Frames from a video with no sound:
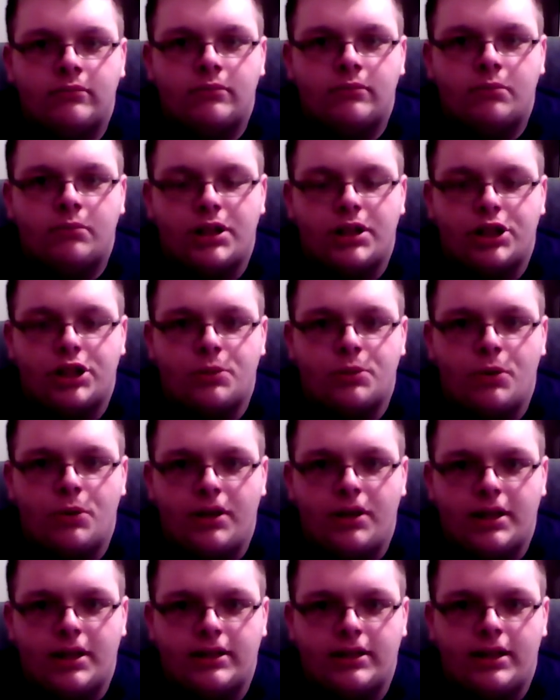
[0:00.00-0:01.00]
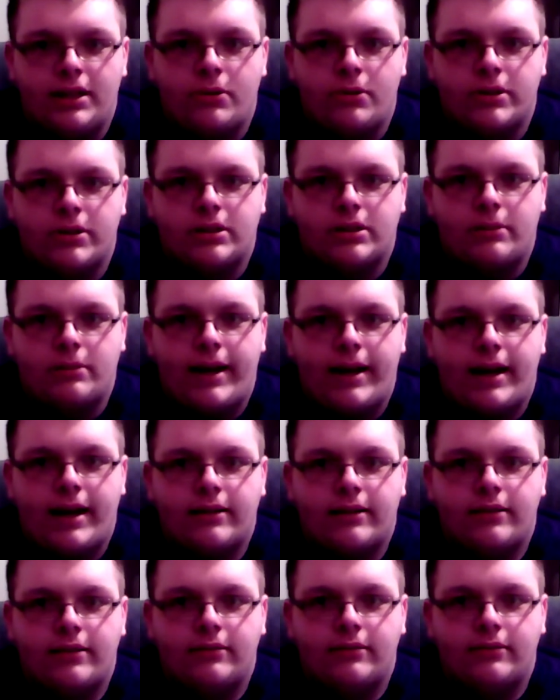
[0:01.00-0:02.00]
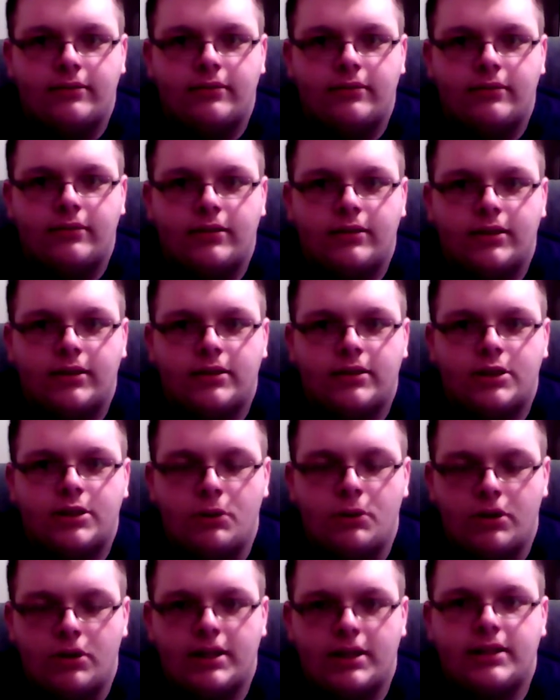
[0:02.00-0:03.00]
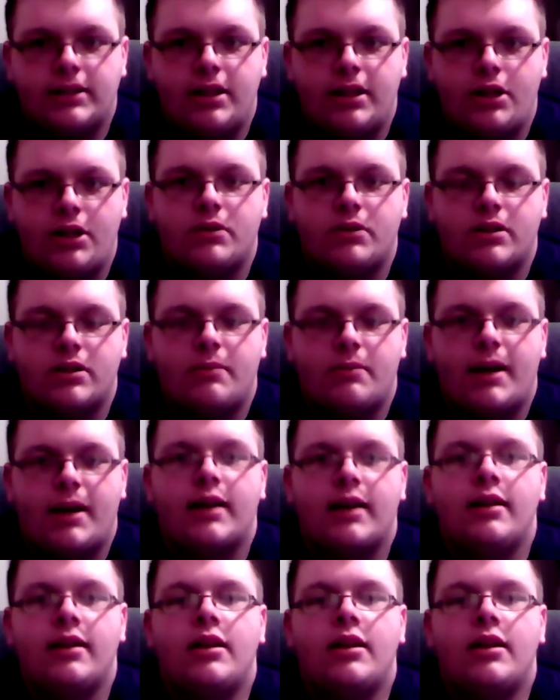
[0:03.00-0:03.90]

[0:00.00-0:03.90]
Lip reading: but it's smooth and continuous on the back. Smooth and continuous on the back.